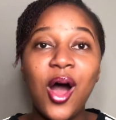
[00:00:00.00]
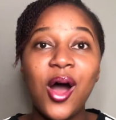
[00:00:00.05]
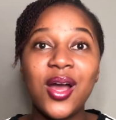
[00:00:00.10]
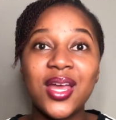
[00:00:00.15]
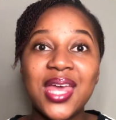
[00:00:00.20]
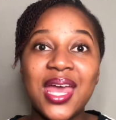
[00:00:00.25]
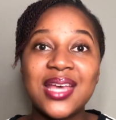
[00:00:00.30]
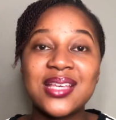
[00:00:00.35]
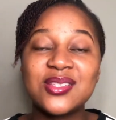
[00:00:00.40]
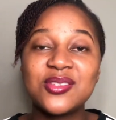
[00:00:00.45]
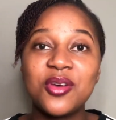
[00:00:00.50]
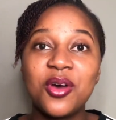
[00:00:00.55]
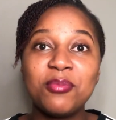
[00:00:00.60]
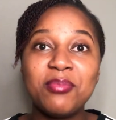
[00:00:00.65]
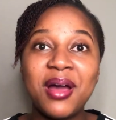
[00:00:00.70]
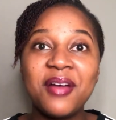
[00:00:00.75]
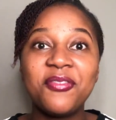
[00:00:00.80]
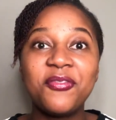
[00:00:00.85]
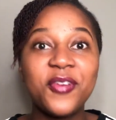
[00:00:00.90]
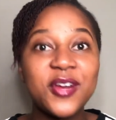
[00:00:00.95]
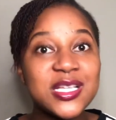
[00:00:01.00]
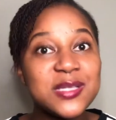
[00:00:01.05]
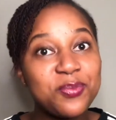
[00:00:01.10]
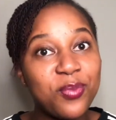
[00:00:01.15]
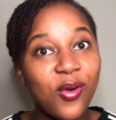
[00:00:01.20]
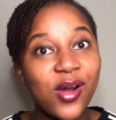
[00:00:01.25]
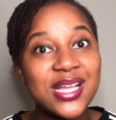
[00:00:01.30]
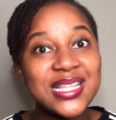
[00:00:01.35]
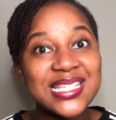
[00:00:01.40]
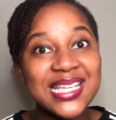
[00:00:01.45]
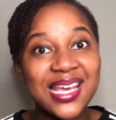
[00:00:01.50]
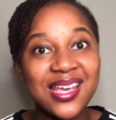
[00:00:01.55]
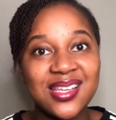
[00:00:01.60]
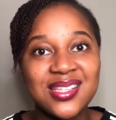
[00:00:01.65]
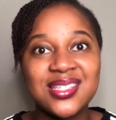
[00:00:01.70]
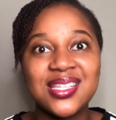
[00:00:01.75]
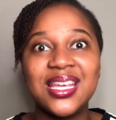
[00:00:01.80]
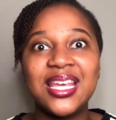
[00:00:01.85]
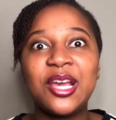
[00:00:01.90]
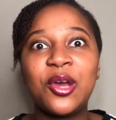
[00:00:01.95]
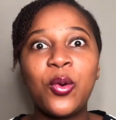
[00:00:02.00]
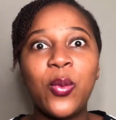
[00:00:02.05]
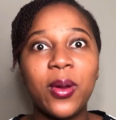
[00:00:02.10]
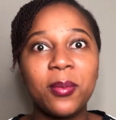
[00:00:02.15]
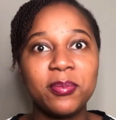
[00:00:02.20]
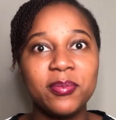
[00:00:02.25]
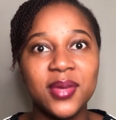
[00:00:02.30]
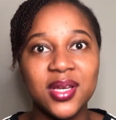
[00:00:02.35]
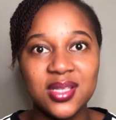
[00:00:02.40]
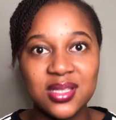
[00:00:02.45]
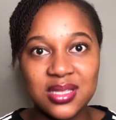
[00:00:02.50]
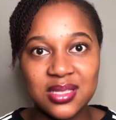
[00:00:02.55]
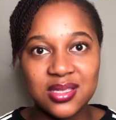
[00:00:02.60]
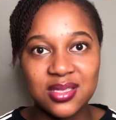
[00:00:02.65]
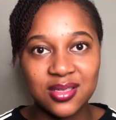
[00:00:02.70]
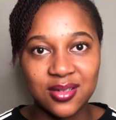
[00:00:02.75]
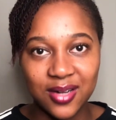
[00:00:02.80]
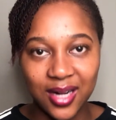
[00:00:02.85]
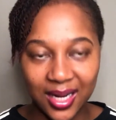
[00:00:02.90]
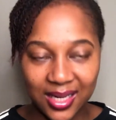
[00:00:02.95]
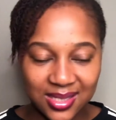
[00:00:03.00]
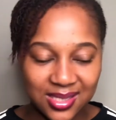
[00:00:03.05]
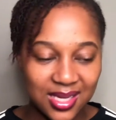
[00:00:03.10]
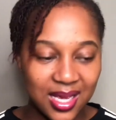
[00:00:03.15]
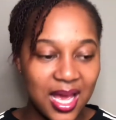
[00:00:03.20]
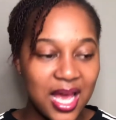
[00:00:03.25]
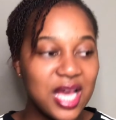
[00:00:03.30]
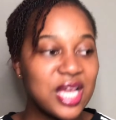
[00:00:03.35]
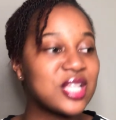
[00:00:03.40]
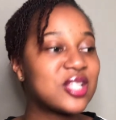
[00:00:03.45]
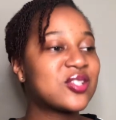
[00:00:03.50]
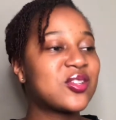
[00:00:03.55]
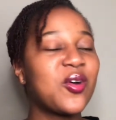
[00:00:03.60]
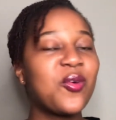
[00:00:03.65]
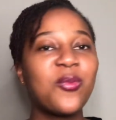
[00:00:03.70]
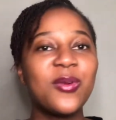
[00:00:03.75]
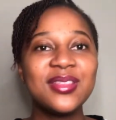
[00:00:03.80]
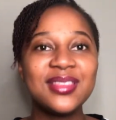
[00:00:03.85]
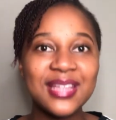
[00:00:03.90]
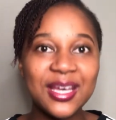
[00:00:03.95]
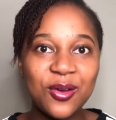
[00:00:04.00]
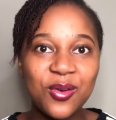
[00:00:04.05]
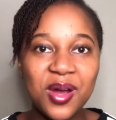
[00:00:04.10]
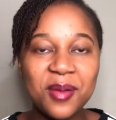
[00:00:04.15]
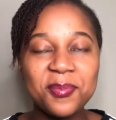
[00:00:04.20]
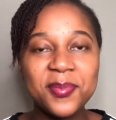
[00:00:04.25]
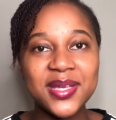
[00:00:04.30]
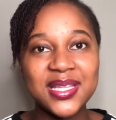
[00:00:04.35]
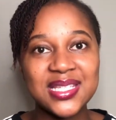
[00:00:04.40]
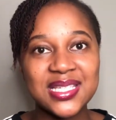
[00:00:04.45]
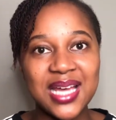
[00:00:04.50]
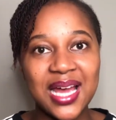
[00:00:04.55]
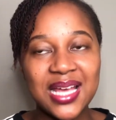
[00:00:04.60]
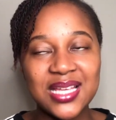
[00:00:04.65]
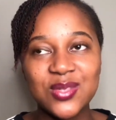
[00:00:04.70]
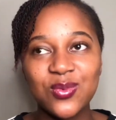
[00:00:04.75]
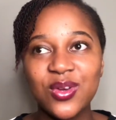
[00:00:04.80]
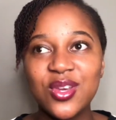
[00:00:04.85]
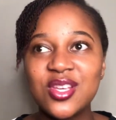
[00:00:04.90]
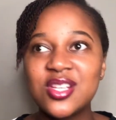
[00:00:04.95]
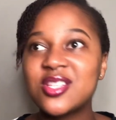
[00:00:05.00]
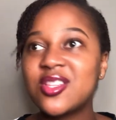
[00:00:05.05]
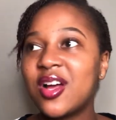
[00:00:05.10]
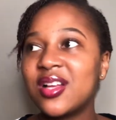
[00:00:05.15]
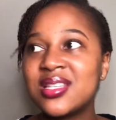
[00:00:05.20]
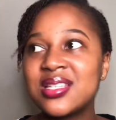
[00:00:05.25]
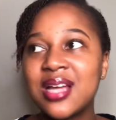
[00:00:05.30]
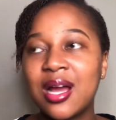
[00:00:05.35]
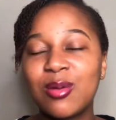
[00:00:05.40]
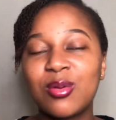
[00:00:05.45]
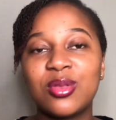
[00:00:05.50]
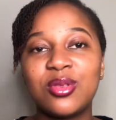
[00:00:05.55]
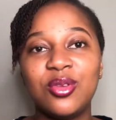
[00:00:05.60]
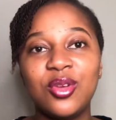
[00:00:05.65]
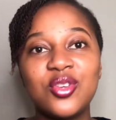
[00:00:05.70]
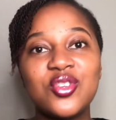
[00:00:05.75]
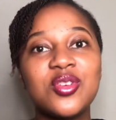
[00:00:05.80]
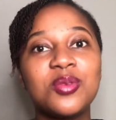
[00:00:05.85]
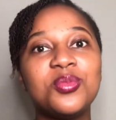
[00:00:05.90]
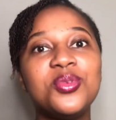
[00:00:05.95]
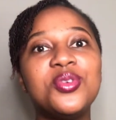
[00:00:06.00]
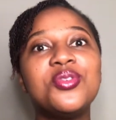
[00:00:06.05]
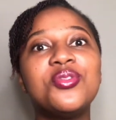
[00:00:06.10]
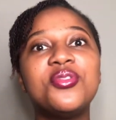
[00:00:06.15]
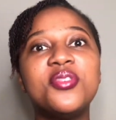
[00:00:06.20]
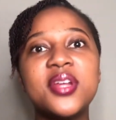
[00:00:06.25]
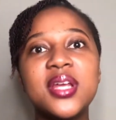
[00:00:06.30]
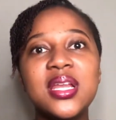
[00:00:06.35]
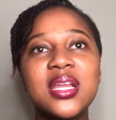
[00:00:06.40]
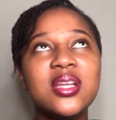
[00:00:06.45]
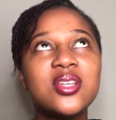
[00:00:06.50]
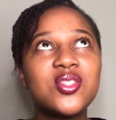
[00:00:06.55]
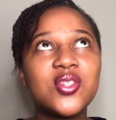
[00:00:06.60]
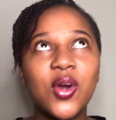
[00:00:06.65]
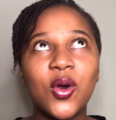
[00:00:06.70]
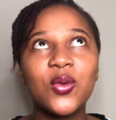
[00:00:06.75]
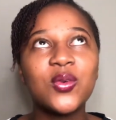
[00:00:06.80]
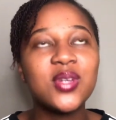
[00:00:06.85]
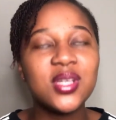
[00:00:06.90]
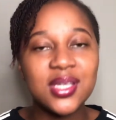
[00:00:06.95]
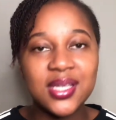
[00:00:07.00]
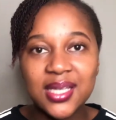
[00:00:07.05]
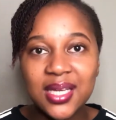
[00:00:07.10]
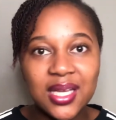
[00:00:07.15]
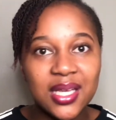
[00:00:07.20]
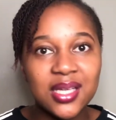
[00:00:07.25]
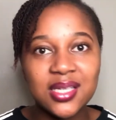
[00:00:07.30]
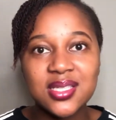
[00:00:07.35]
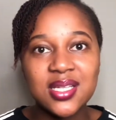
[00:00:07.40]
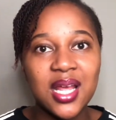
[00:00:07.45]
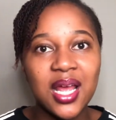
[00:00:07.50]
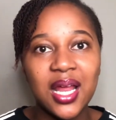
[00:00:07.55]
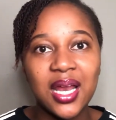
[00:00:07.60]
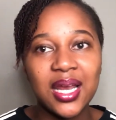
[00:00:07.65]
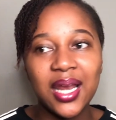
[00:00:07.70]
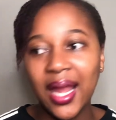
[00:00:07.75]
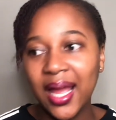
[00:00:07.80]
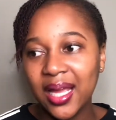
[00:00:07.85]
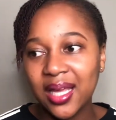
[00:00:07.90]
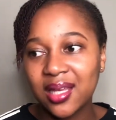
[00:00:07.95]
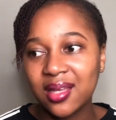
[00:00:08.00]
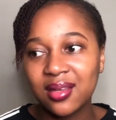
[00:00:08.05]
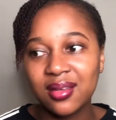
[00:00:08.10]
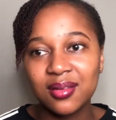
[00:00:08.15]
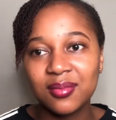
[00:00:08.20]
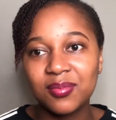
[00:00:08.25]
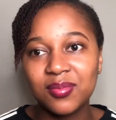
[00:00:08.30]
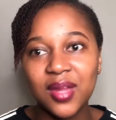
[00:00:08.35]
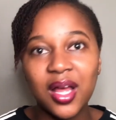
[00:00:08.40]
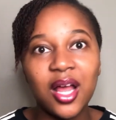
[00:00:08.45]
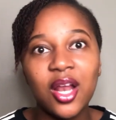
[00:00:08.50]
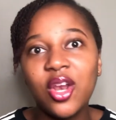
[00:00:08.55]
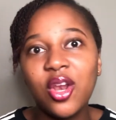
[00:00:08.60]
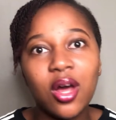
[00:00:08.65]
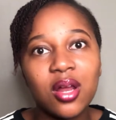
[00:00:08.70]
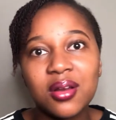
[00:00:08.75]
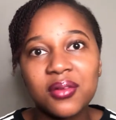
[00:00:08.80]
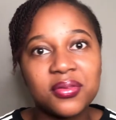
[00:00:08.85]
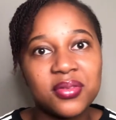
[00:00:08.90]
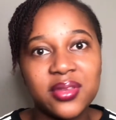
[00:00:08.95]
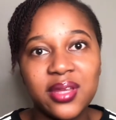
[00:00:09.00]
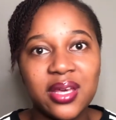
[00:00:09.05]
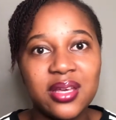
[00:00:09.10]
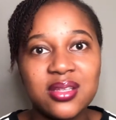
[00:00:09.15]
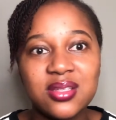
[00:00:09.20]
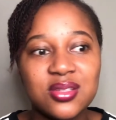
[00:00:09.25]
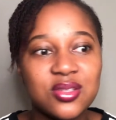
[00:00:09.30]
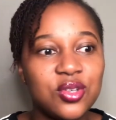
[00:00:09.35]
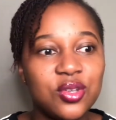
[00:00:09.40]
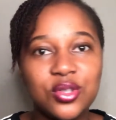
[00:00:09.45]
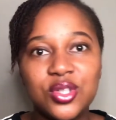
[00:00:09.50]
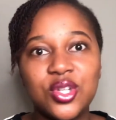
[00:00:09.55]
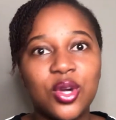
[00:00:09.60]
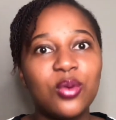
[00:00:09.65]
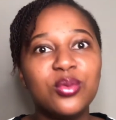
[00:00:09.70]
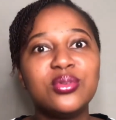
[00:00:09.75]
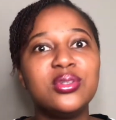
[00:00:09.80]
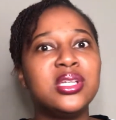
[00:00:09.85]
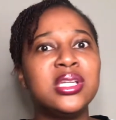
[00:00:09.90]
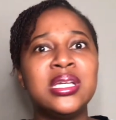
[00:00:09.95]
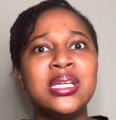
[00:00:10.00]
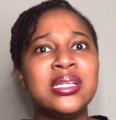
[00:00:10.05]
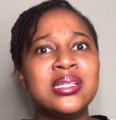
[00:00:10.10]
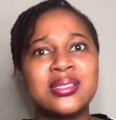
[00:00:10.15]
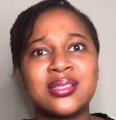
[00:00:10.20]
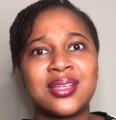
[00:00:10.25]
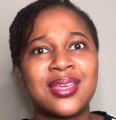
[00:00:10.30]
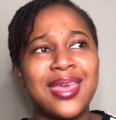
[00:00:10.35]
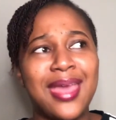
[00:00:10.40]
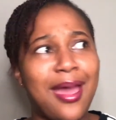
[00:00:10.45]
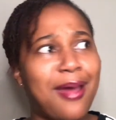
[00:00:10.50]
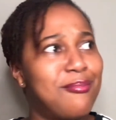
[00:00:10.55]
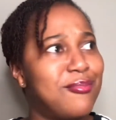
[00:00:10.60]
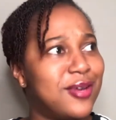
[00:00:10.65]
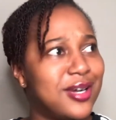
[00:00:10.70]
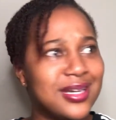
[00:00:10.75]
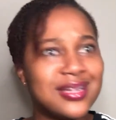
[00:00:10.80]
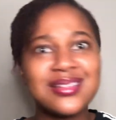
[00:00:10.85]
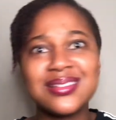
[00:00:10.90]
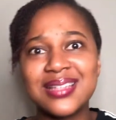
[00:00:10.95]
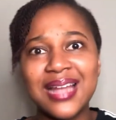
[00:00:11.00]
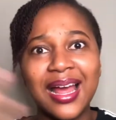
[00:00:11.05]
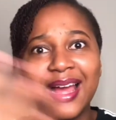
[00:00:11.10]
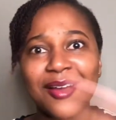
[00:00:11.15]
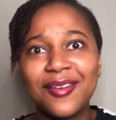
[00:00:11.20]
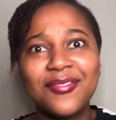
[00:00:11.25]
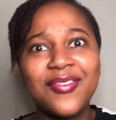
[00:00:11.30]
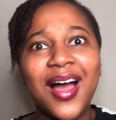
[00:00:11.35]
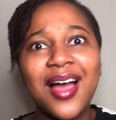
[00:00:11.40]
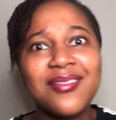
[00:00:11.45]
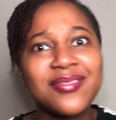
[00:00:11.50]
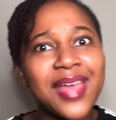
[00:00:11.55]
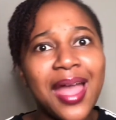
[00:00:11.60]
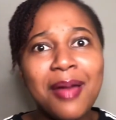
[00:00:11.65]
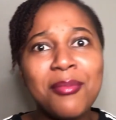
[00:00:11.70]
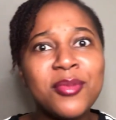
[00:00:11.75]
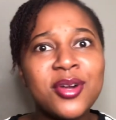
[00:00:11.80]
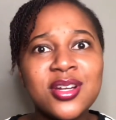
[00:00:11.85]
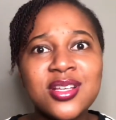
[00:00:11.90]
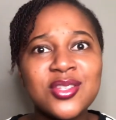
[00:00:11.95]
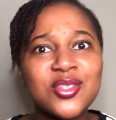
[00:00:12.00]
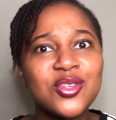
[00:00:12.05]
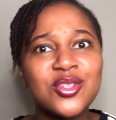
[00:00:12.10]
Okay, so my first point is equipment, right? So with equipment, guys, when you're starting out with YouTube, you really don't need like a lot of things. You don't need cameras, like 5 cameras.